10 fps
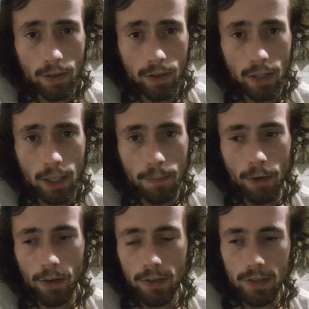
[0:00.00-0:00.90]
on
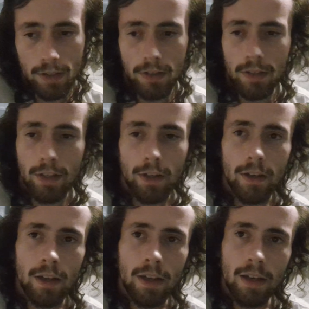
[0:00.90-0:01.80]
Letterbox, and
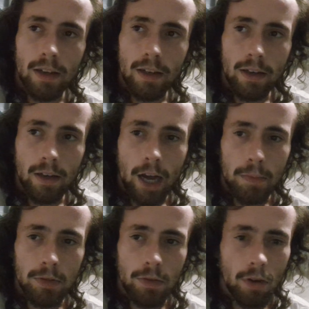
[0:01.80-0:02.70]

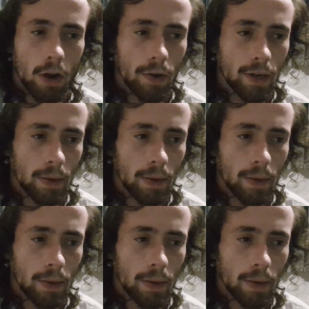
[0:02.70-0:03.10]
I'm still going.